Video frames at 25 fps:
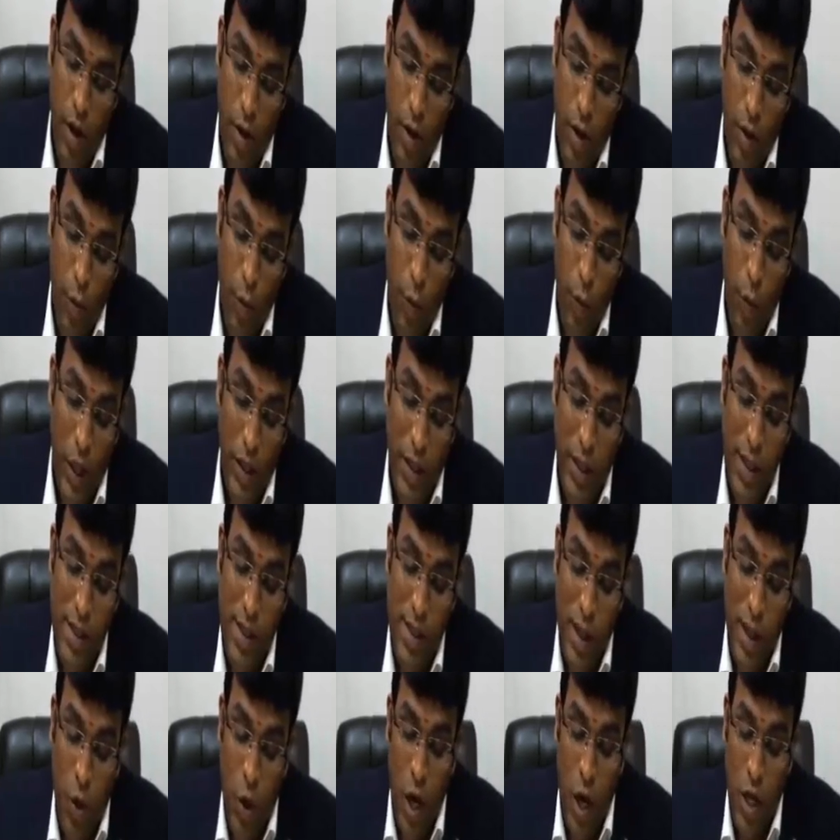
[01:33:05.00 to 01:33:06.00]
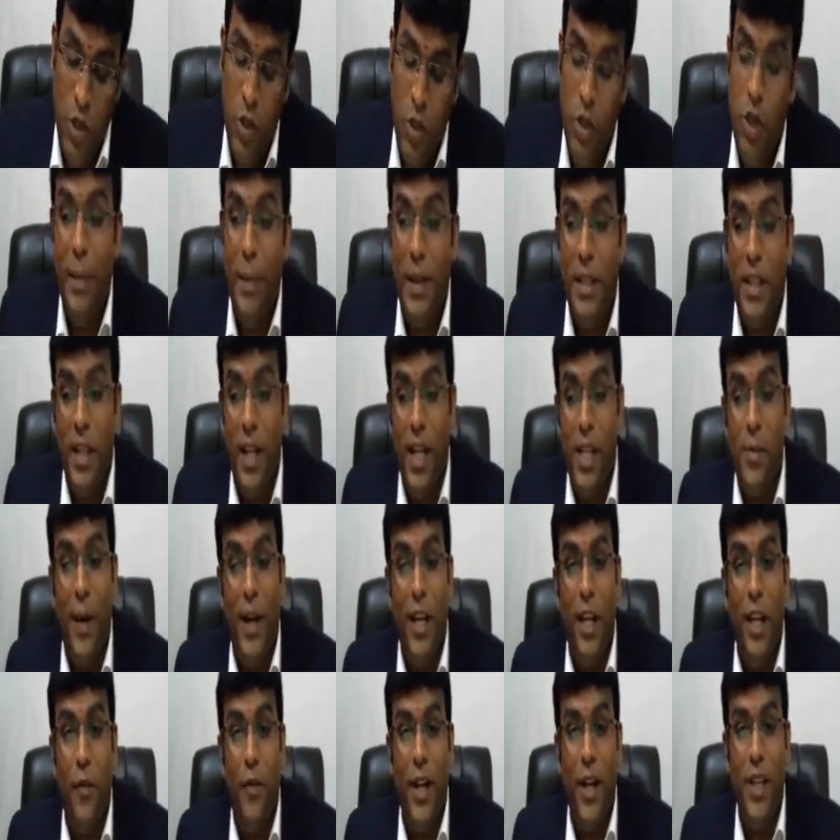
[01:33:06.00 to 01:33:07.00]
what is the cost of materials, my
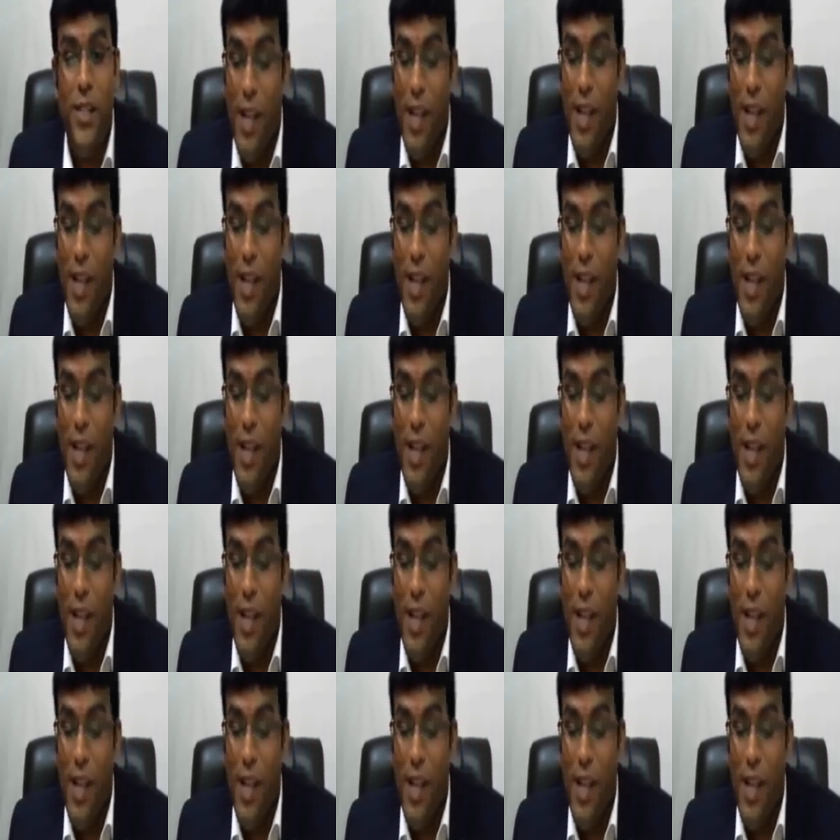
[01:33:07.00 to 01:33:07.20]
dear friends?